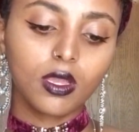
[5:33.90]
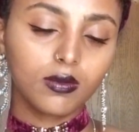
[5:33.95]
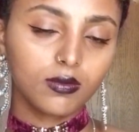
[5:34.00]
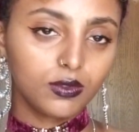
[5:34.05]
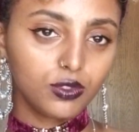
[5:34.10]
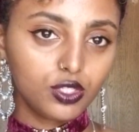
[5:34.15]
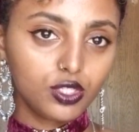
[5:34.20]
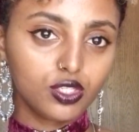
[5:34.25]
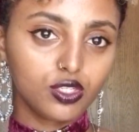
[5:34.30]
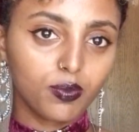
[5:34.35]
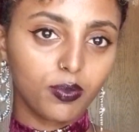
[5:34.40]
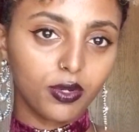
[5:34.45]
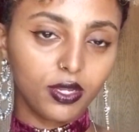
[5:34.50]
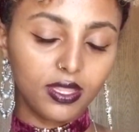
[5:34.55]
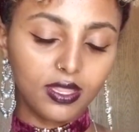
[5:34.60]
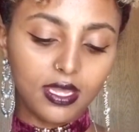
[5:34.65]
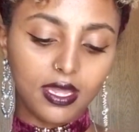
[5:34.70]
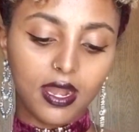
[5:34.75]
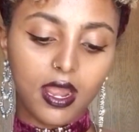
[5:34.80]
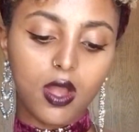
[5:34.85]
Just to point
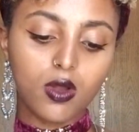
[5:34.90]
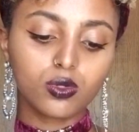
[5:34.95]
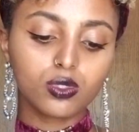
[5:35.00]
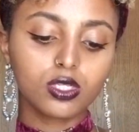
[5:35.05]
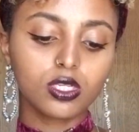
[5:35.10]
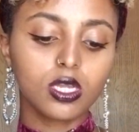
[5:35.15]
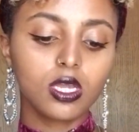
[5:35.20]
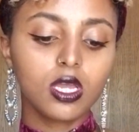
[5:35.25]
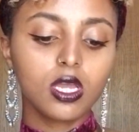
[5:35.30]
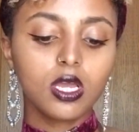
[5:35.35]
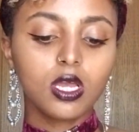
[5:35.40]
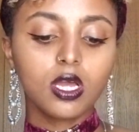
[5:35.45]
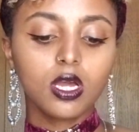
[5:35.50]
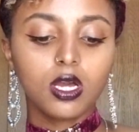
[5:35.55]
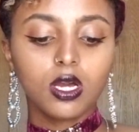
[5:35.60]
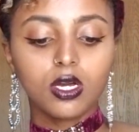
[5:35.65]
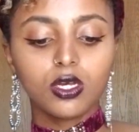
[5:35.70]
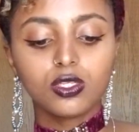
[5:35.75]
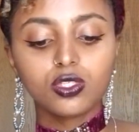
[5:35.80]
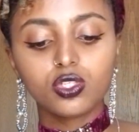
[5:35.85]
that out.
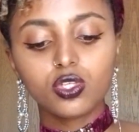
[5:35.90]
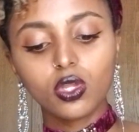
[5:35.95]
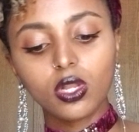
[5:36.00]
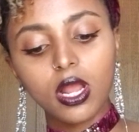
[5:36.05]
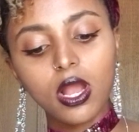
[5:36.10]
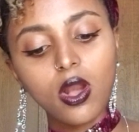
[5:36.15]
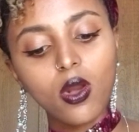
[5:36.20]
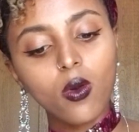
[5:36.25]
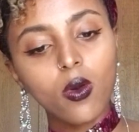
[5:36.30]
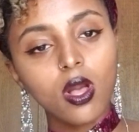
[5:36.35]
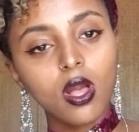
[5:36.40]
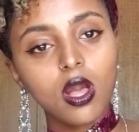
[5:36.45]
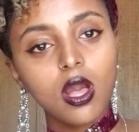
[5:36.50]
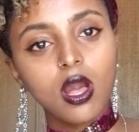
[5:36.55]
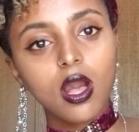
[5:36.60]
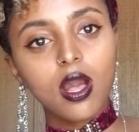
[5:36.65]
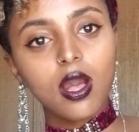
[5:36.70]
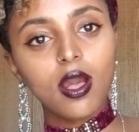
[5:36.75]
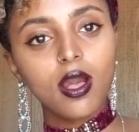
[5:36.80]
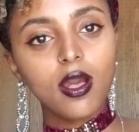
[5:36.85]
So now,
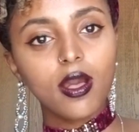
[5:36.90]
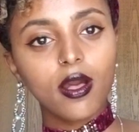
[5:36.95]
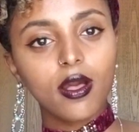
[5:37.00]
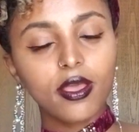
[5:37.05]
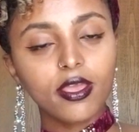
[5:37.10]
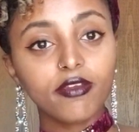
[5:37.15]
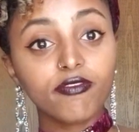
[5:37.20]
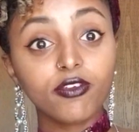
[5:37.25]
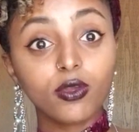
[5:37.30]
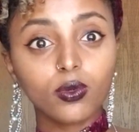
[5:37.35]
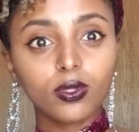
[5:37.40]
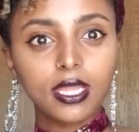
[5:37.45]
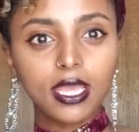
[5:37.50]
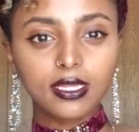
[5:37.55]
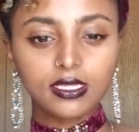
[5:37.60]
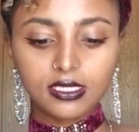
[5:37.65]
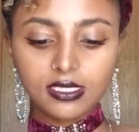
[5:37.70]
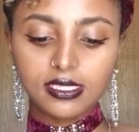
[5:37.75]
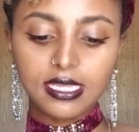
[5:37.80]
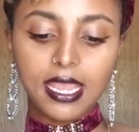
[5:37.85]
if you would like
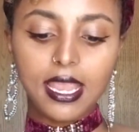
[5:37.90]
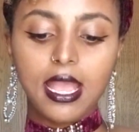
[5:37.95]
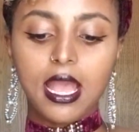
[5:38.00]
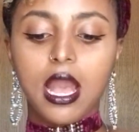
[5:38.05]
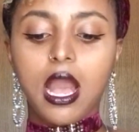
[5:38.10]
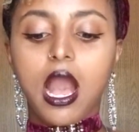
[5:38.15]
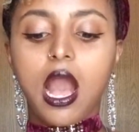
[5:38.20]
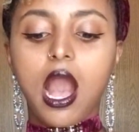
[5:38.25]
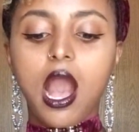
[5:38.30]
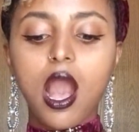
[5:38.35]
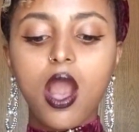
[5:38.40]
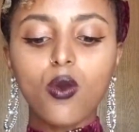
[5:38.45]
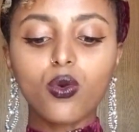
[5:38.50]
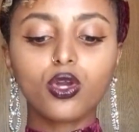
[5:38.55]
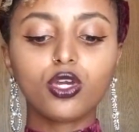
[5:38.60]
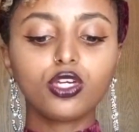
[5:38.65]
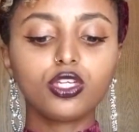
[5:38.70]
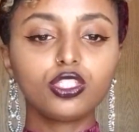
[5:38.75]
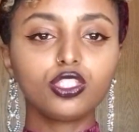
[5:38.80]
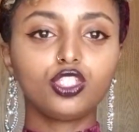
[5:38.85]
to say, how
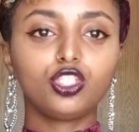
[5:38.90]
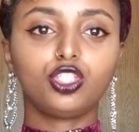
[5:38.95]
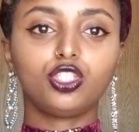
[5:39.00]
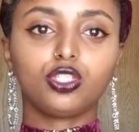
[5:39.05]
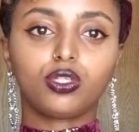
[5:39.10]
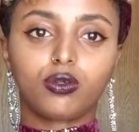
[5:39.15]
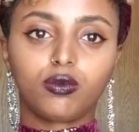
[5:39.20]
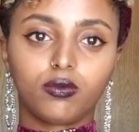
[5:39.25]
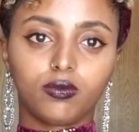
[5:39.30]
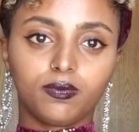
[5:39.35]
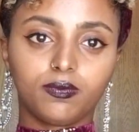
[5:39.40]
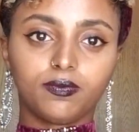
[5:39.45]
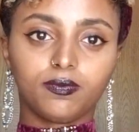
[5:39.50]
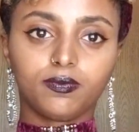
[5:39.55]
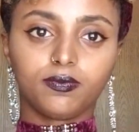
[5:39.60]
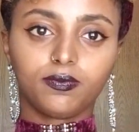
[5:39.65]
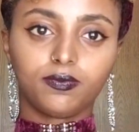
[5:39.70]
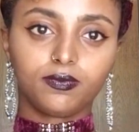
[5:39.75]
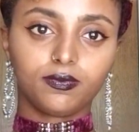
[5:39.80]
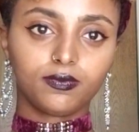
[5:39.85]
could you?
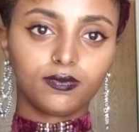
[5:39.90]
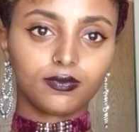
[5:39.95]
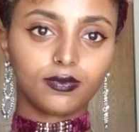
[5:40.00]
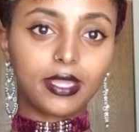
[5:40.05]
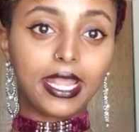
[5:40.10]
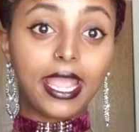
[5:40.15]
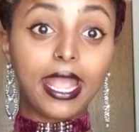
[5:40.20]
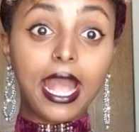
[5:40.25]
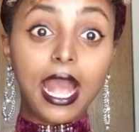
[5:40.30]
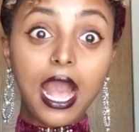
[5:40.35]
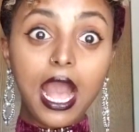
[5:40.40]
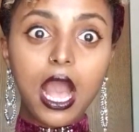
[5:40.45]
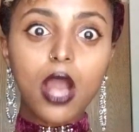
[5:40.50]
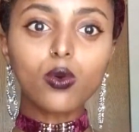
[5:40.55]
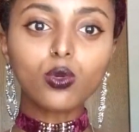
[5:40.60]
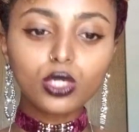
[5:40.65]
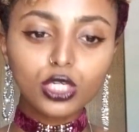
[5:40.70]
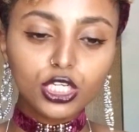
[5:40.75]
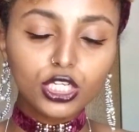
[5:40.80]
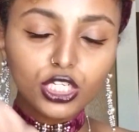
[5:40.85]
Like,
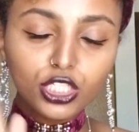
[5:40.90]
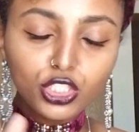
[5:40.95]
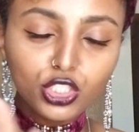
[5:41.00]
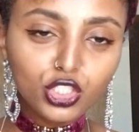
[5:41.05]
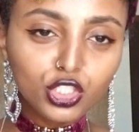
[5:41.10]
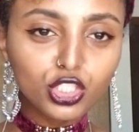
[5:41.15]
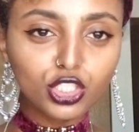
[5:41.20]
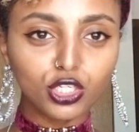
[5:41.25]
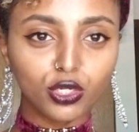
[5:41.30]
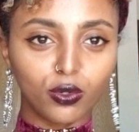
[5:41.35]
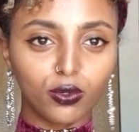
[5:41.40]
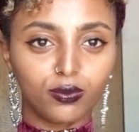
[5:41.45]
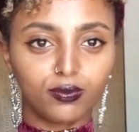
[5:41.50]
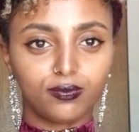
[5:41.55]
how could you?